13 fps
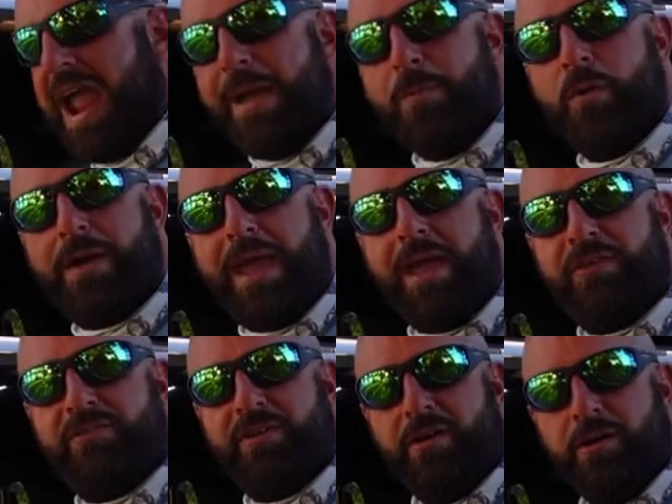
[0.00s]
ammo
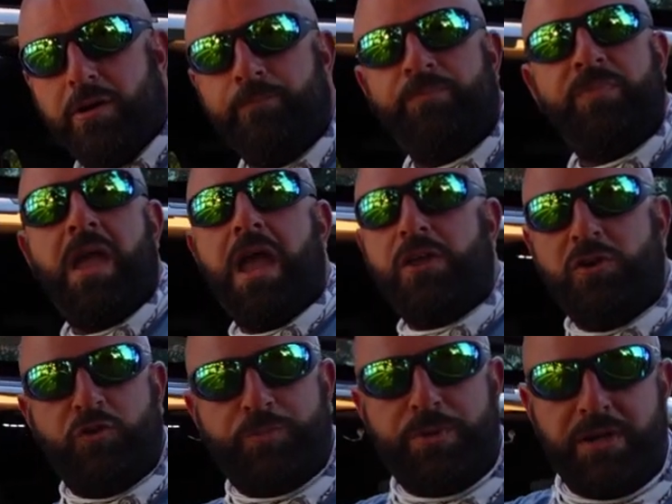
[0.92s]
cans here and you
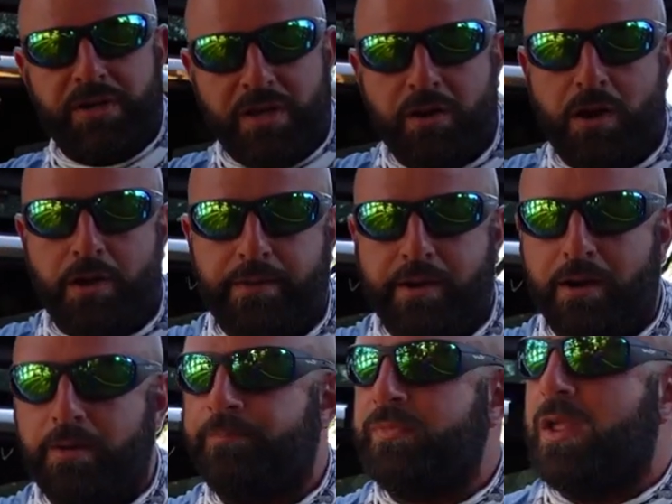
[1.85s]
just put a nut on
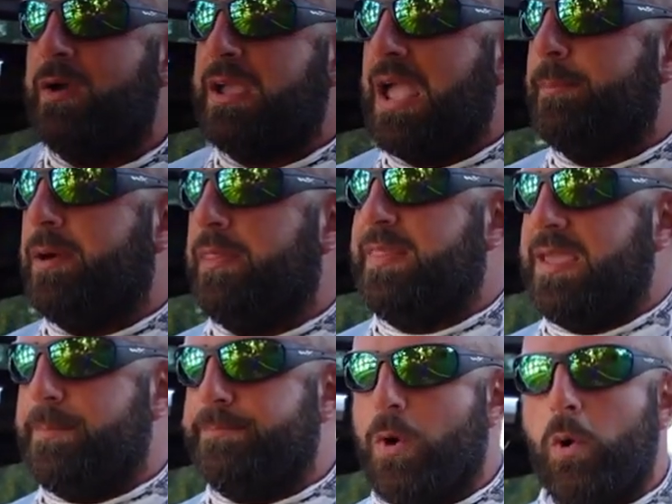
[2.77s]
there. Okay, but
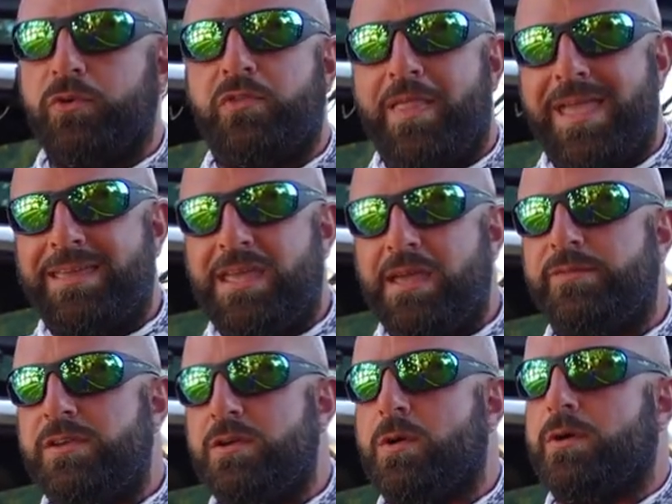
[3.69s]
the bolts they
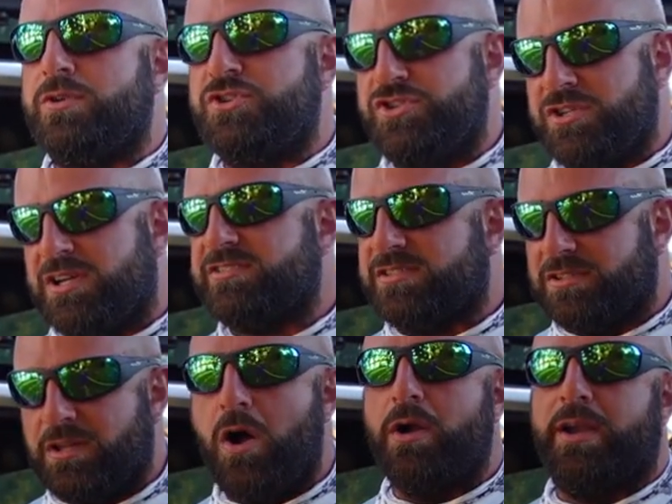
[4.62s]
give you are just
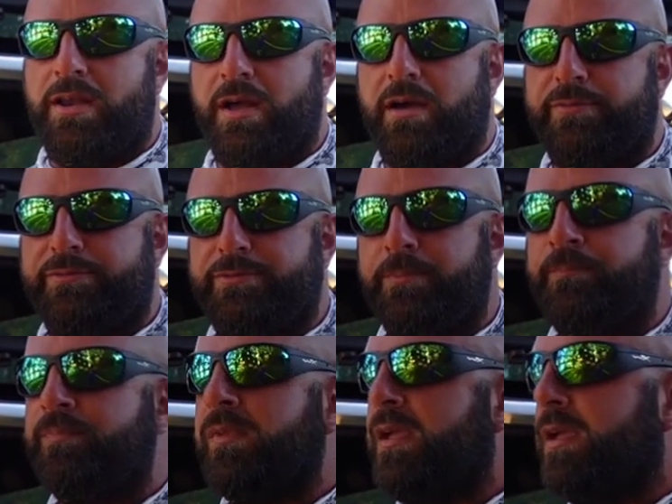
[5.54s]
long enough
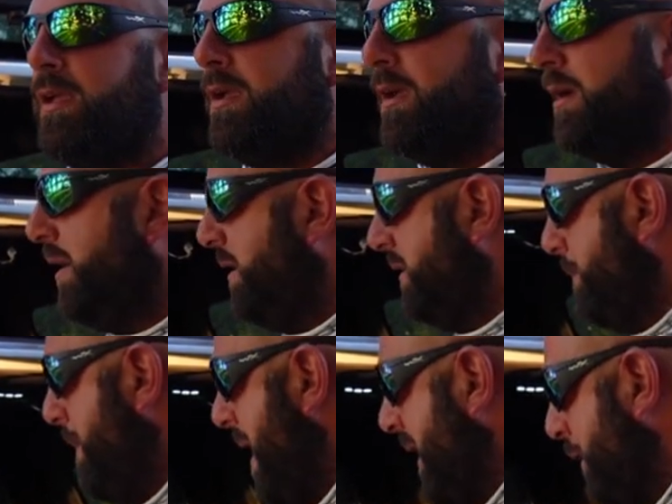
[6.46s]
to
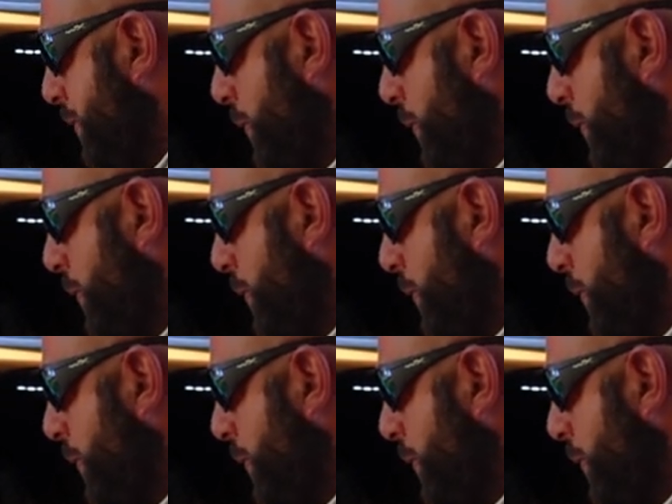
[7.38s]
make it